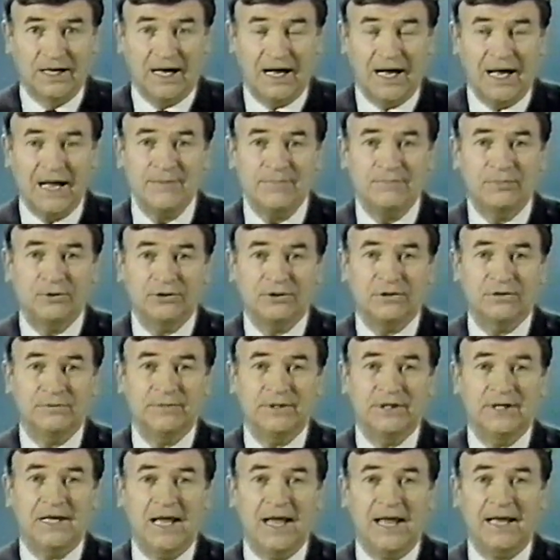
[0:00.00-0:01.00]
I put them
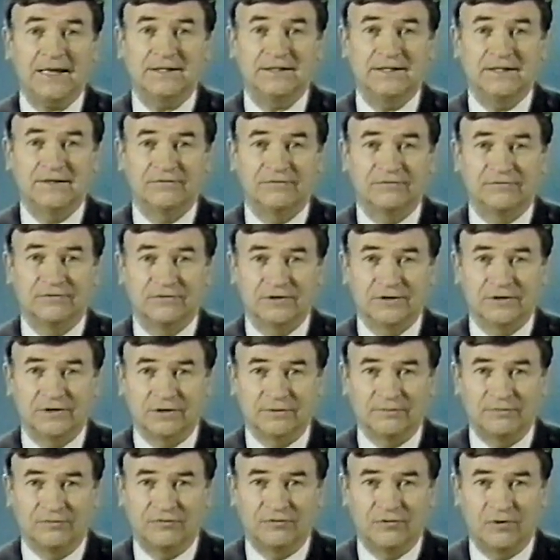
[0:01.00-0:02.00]
in active
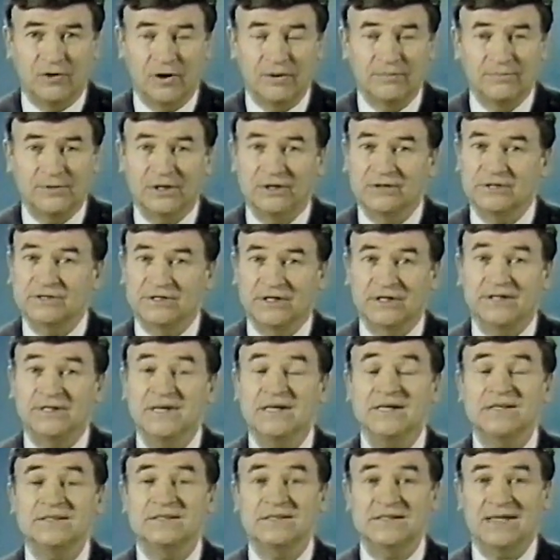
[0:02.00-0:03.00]
verb form because it
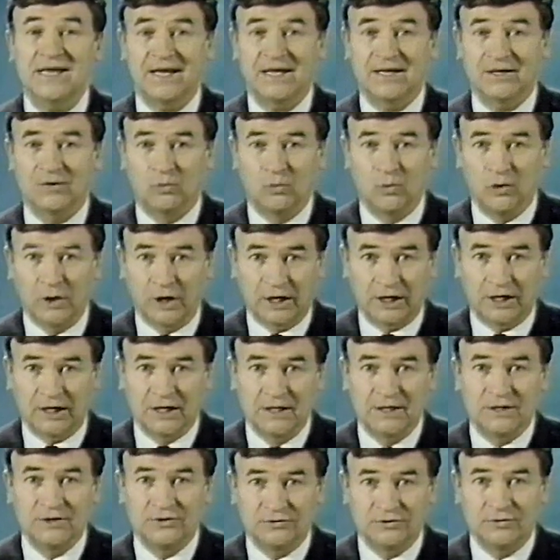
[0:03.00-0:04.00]
does take work
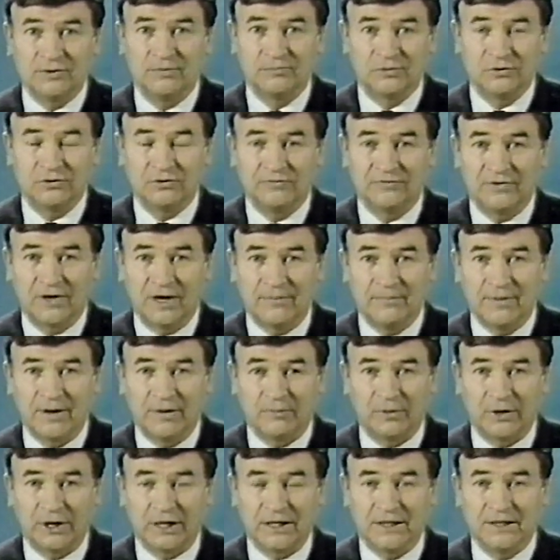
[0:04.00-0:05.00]
to improve our
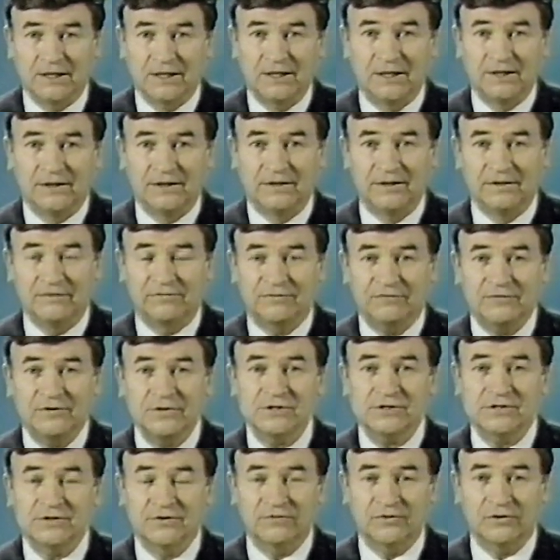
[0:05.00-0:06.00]
memory. The
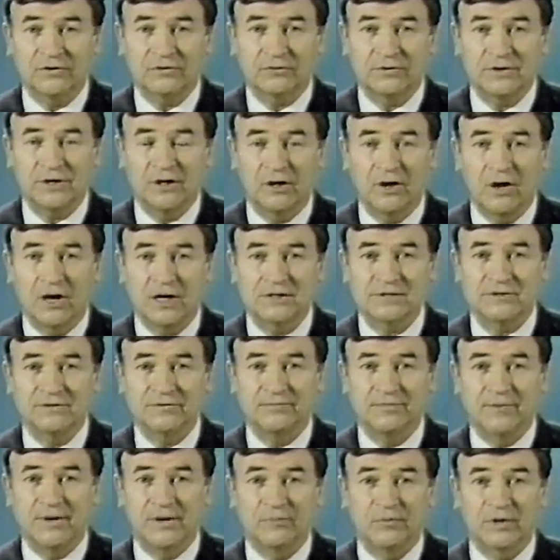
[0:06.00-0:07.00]
first of the three laws
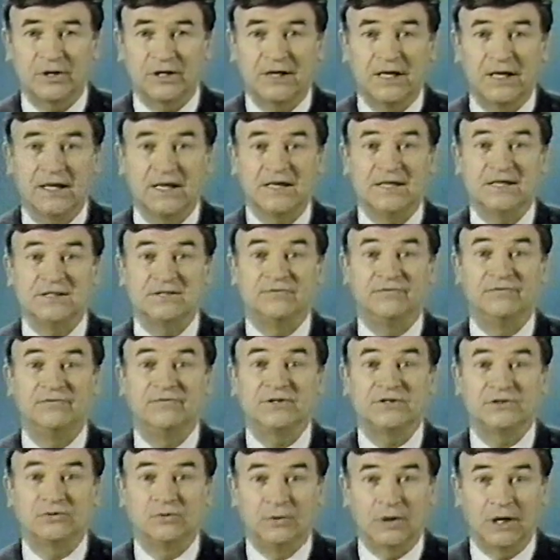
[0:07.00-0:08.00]
of memory is
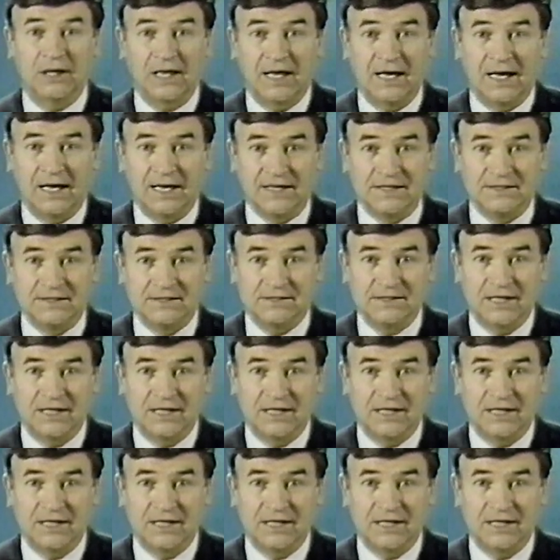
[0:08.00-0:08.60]
visualize.